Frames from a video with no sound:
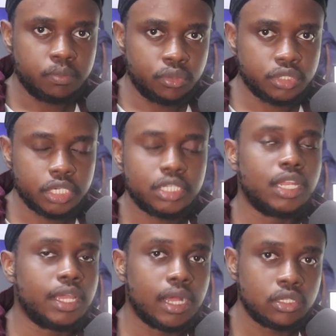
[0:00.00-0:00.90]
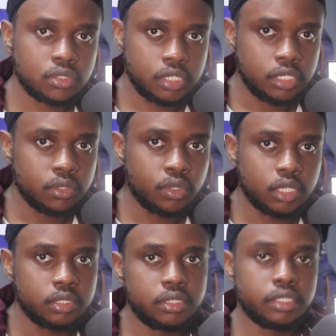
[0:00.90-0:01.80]
project and I had to take a look
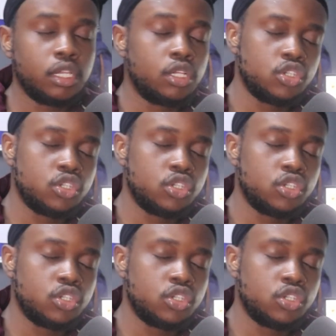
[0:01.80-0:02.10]
at it.